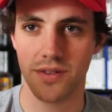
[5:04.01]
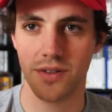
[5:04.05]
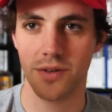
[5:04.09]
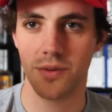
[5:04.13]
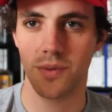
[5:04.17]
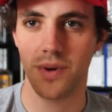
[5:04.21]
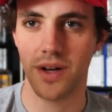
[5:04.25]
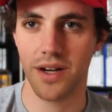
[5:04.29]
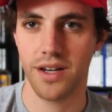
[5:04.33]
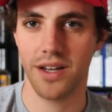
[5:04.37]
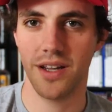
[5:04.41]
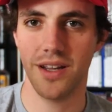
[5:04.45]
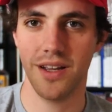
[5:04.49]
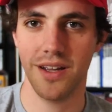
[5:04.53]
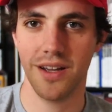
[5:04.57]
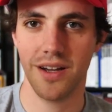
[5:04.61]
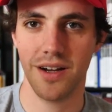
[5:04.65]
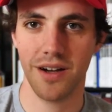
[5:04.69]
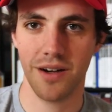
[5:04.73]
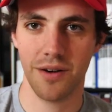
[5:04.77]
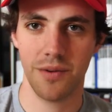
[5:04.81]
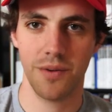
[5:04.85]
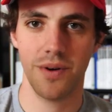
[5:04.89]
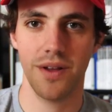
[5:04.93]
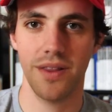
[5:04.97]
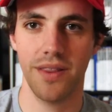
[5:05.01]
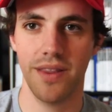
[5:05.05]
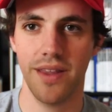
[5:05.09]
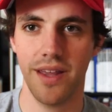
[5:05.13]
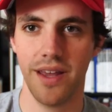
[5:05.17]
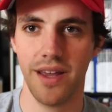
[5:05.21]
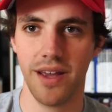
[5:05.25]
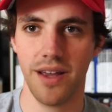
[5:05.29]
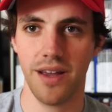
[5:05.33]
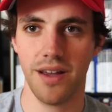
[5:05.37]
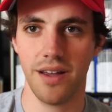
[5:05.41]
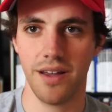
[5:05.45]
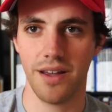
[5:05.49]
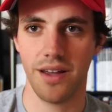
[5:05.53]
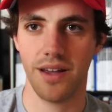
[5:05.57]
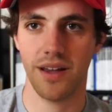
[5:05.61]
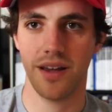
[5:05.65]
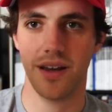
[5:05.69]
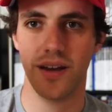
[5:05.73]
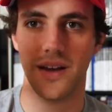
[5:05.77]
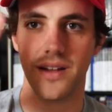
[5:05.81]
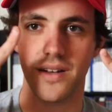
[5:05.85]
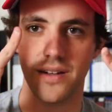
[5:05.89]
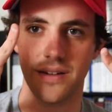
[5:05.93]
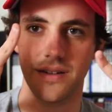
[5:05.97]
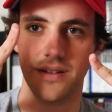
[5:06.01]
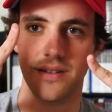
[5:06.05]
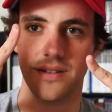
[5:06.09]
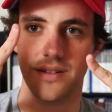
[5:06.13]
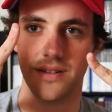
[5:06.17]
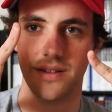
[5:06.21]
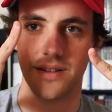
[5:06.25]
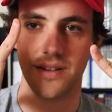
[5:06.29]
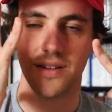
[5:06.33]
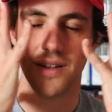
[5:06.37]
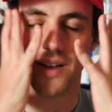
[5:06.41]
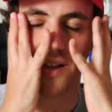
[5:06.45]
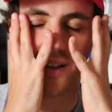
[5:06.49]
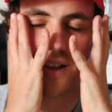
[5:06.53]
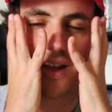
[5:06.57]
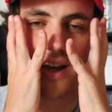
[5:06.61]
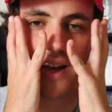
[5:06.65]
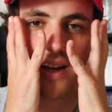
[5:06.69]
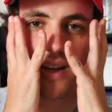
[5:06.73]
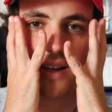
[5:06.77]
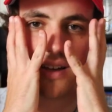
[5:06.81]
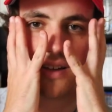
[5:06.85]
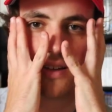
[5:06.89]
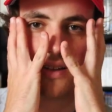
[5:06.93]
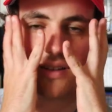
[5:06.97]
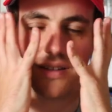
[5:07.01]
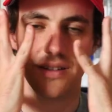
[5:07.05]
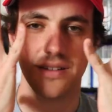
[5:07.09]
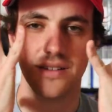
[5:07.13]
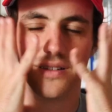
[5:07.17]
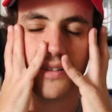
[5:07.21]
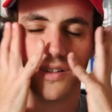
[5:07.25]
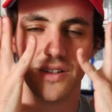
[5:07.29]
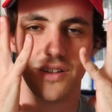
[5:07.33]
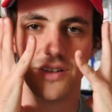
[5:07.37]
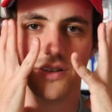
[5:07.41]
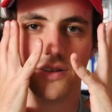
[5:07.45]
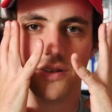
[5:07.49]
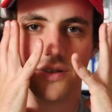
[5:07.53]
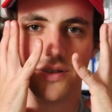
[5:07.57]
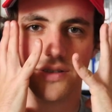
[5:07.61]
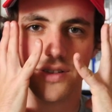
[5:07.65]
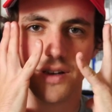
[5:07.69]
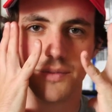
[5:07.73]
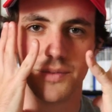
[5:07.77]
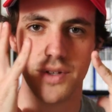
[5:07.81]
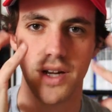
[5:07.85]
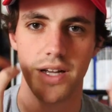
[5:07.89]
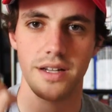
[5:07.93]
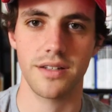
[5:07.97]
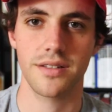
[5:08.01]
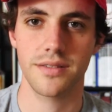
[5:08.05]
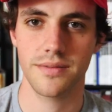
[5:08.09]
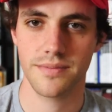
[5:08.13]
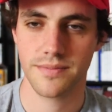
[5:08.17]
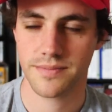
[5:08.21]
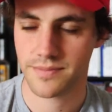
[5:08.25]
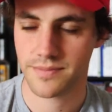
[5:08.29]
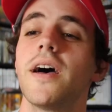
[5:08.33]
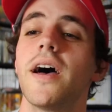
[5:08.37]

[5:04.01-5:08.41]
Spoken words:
So one here, one there, and they're lighting your subject.